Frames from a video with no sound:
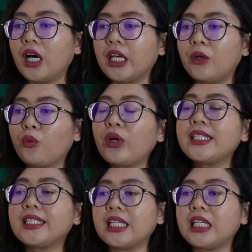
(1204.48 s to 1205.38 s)
if we
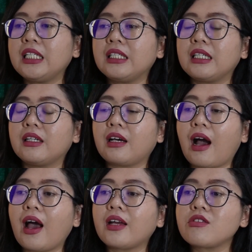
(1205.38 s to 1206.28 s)
see
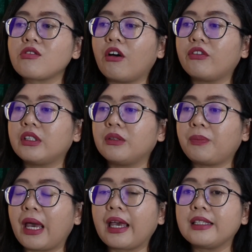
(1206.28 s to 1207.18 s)
kinds of the
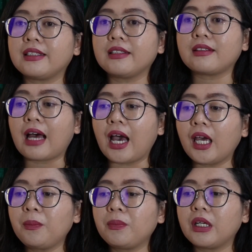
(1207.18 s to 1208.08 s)
packaging
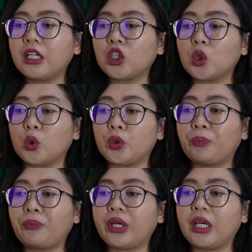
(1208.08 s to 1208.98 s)
type, it could
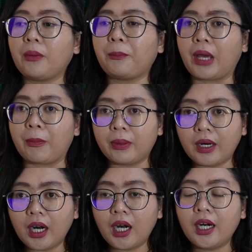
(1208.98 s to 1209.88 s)
be a paper,
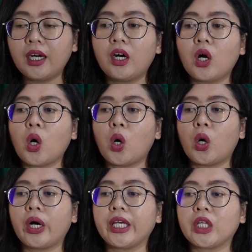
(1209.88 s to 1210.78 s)

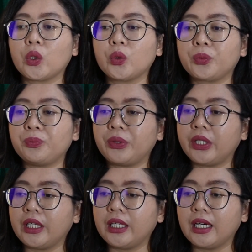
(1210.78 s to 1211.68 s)
or it could
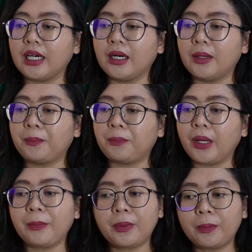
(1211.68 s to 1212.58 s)
be a
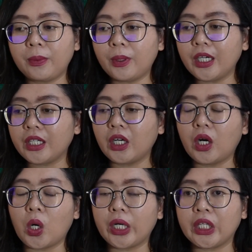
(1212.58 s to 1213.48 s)
paperboard,
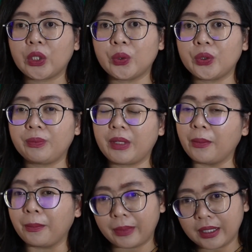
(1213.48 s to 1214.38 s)
it could be a
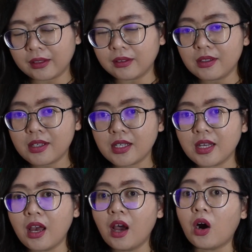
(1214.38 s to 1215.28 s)
metals,
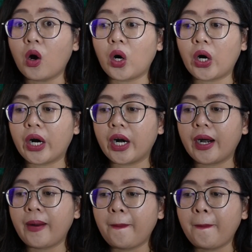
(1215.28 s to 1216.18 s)

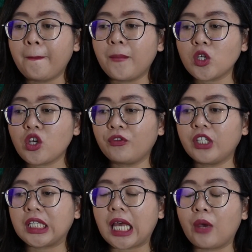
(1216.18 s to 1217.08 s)
or most of
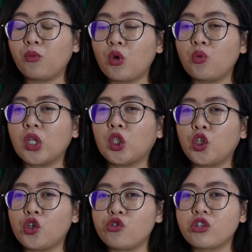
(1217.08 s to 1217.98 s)
the time we will
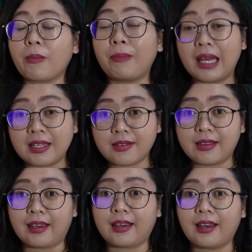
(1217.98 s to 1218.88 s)
use
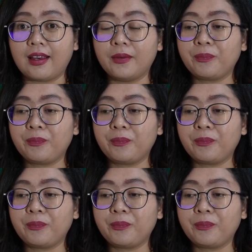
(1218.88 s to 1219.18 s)
plastic.